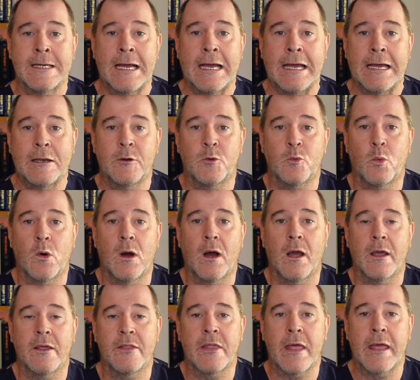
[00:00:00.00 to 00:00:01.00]
and
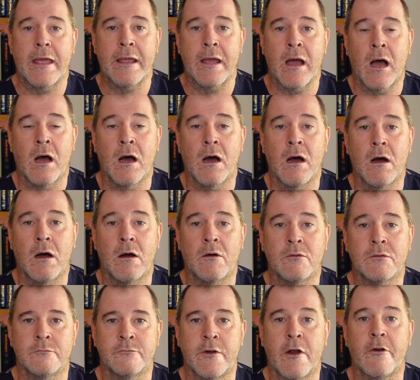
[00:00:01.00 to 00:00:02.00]
why they are
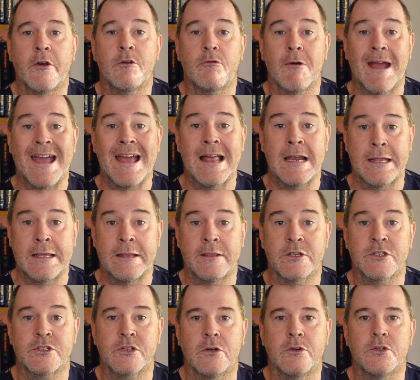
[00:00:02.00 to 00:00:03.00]
very rarely
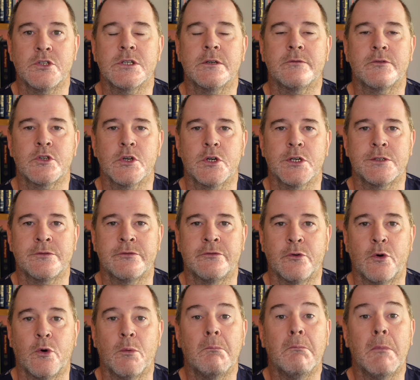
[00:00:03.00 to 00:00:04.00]
the solution of choice
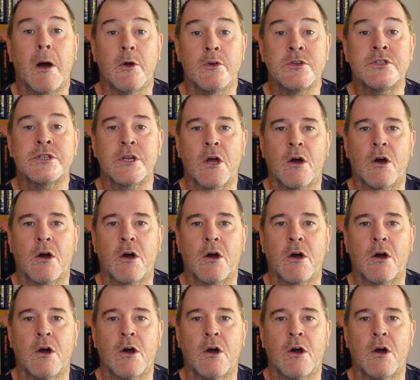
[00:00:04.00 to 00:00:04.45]
for most